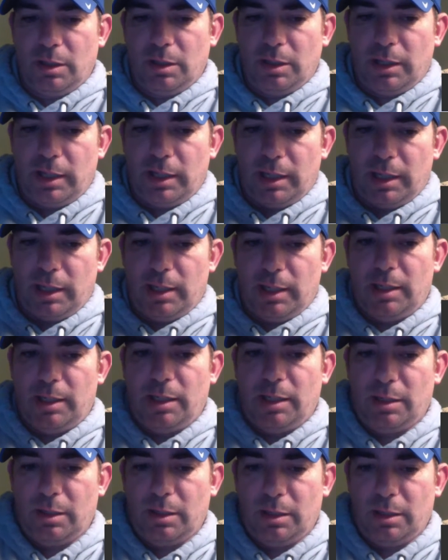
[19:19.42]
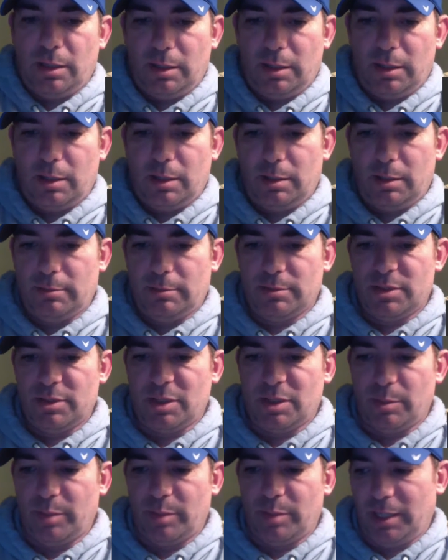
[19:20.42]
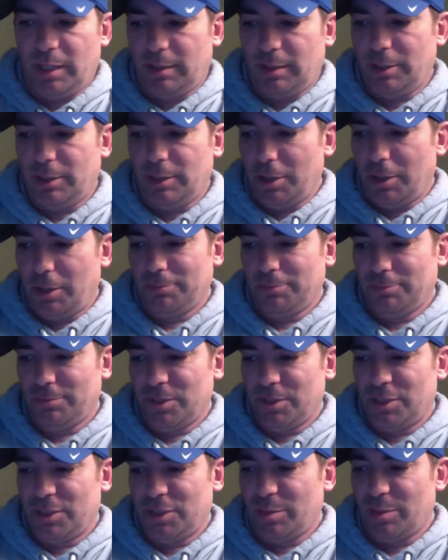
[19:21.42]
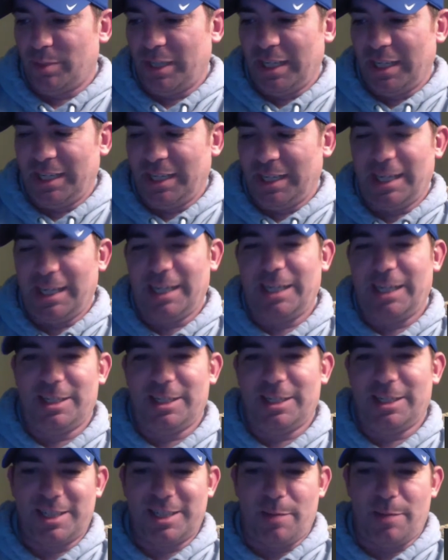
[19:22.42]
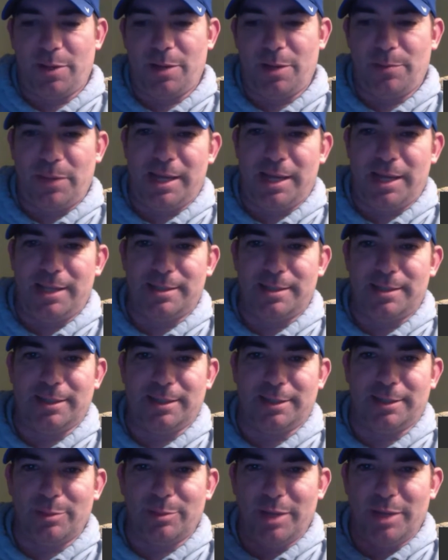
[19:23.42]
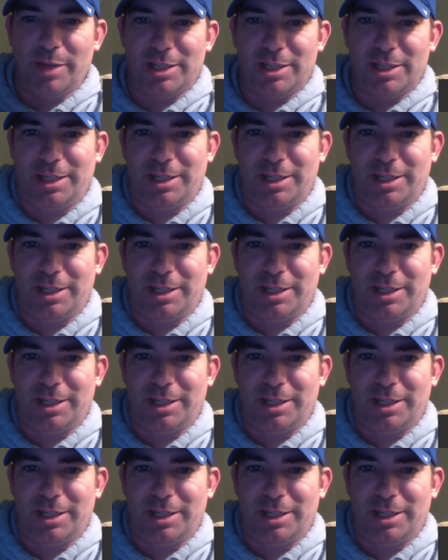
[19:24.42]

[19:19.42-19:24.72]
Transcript: and somebody needed to step up as a commish,